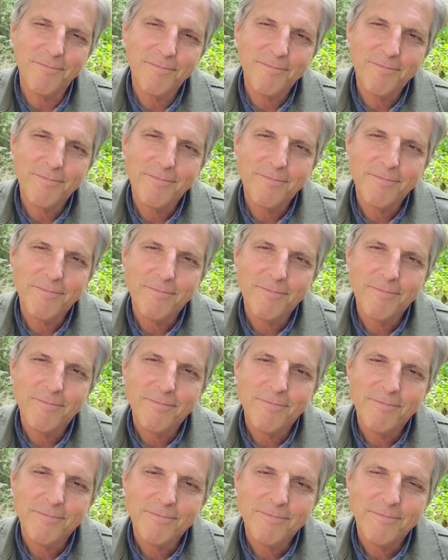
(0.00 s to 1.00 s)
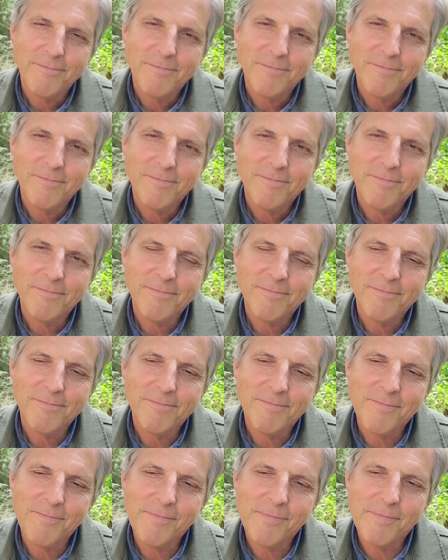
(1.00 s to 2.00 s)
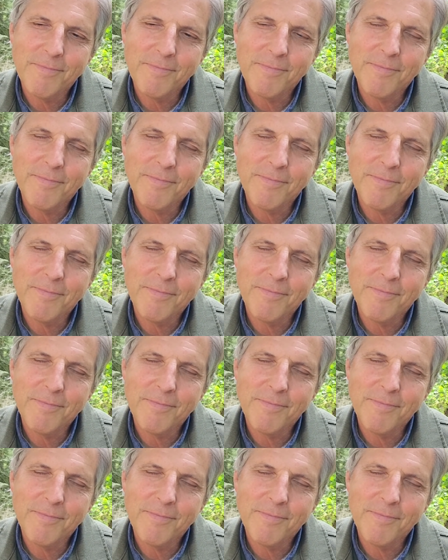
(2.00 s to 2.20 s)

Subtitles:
Nobody speaks.